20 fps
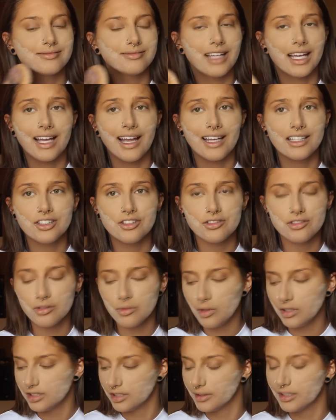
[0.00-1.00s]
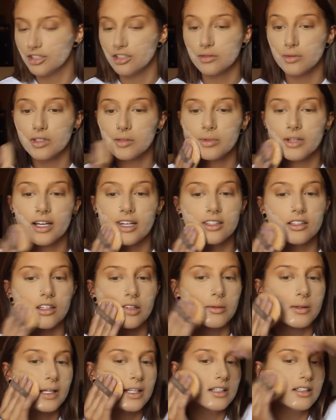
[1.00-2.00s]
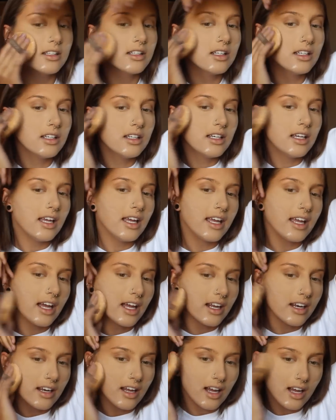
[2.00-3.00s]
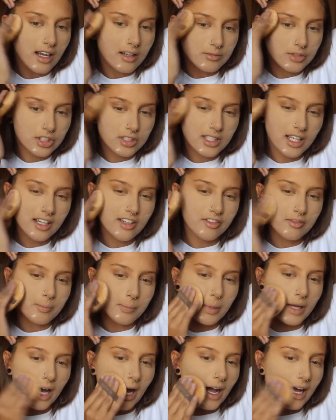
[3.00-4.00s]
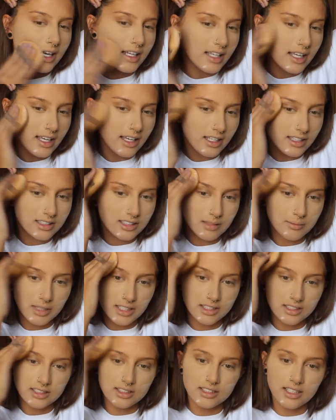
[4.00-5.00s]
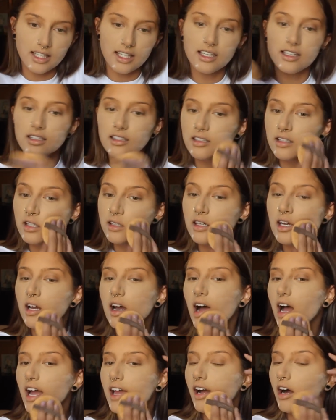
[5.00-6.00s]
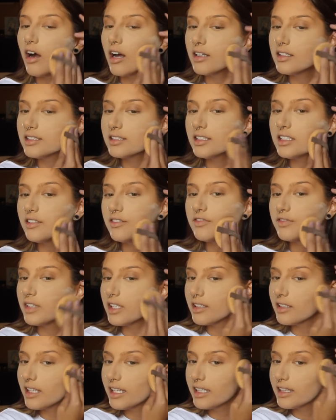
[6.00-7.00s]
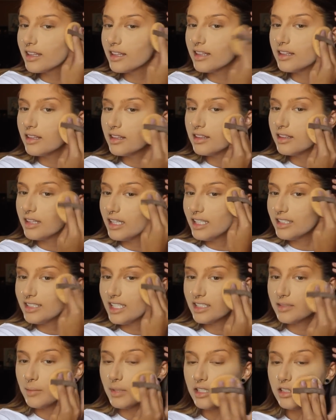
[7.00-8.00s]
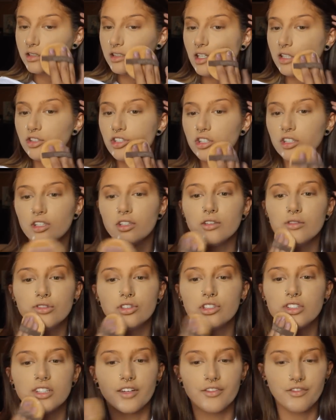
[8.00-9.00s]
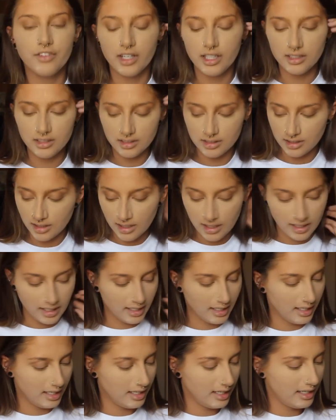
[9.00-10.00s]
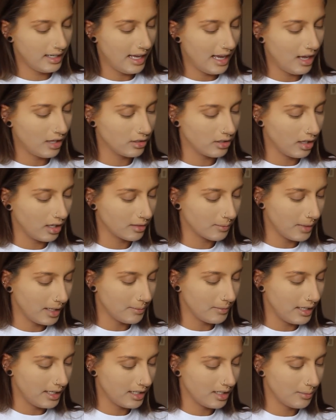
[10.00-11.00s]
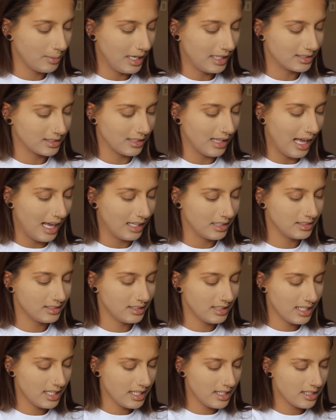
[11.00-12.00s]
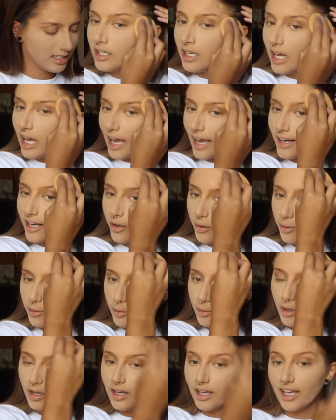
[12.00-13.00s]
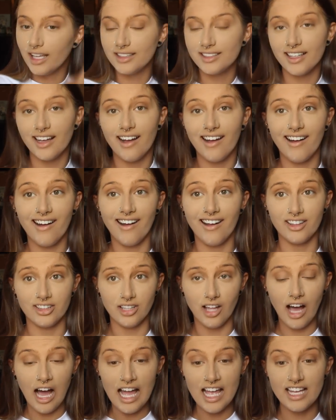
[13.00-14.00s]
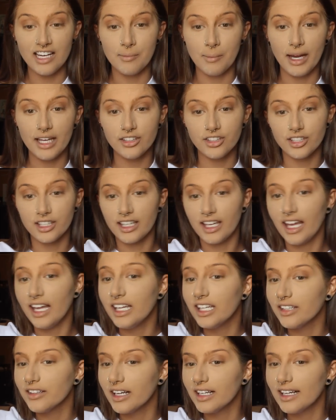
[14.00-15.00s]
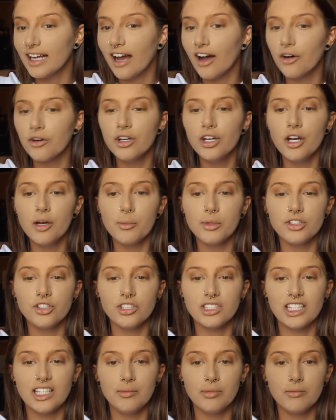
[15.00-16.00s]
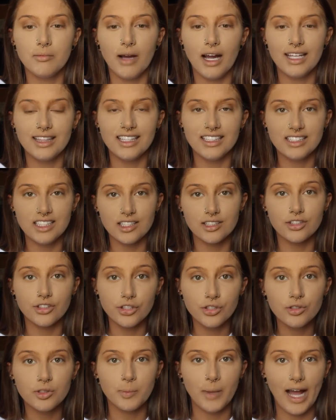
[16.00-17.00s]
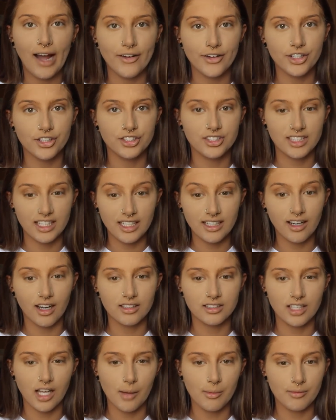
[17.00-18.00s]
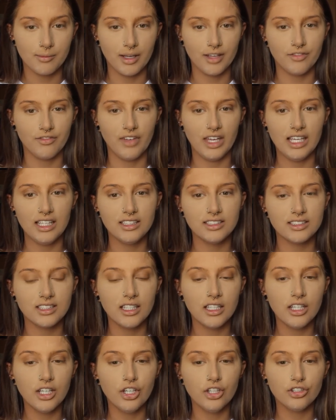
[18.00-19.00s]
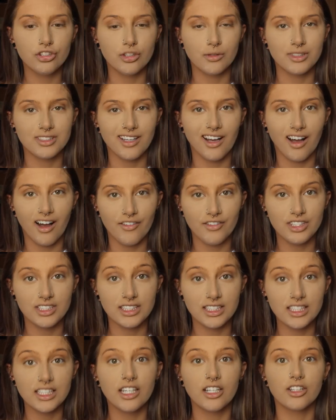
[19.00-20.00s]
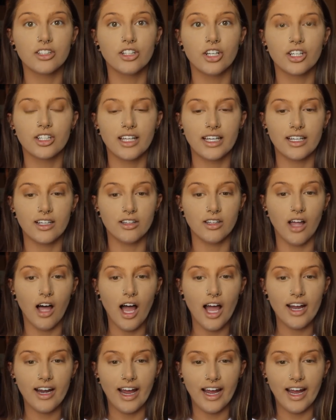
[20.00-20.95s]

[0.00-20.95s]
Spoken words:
I just don't want to. I just want to apply a little bit. And I'm just kind of patting it into my skin. I honestly feel like this has made such a huge difference in how long my makeup has lasted. I know it's a lot and it might look cakey right now, but just keep in mind this is loose powder sitting on top of my face, so it's obviously going to look like a lot.